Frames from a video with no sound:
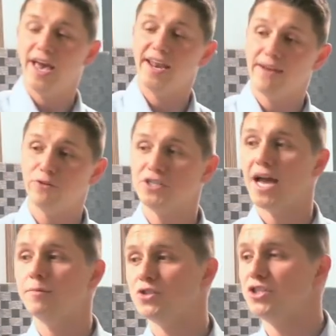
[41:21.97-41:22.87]
And every
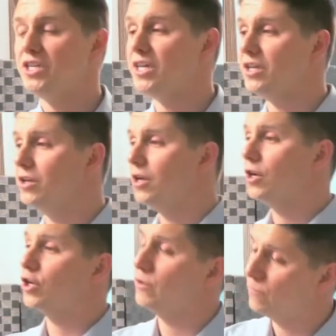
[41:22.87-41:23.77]
time she did,
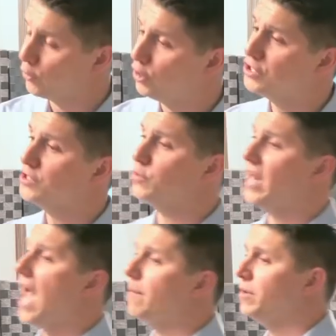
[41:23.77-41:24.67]
conversions would
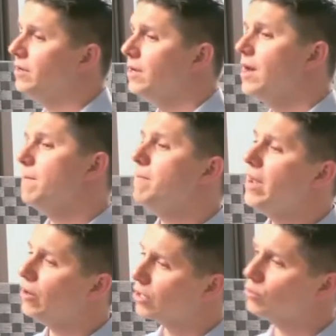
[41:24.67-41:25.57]
happen,
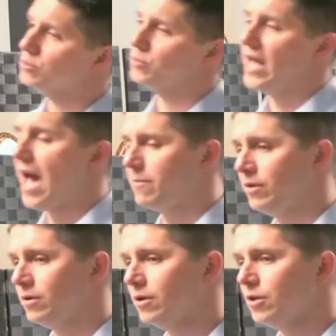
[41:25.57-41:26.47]
miracles would
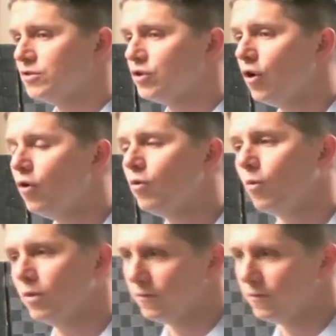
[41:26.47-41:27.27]
happen. So,